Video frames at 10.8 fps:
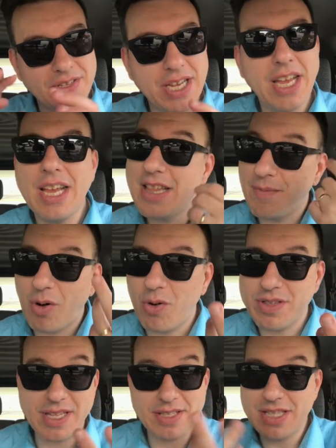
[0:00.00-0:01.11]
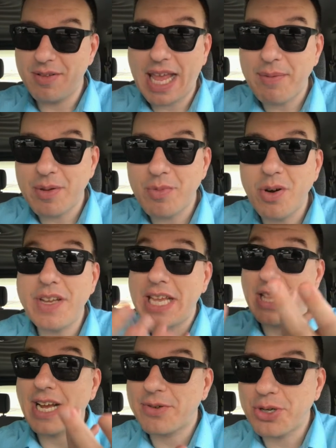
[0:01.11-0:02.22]
It's like them holding the name of the movie, the
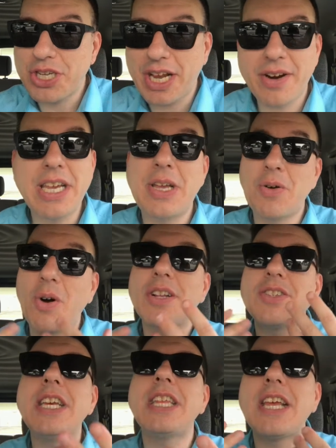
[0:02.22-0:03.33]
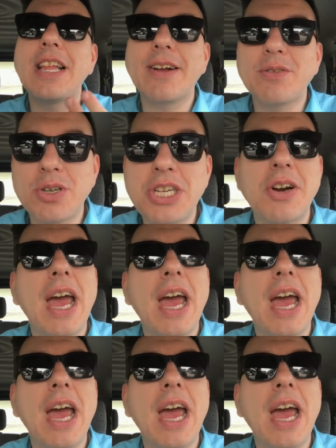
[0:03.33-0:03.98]
electric chair. You want to see the electric chair.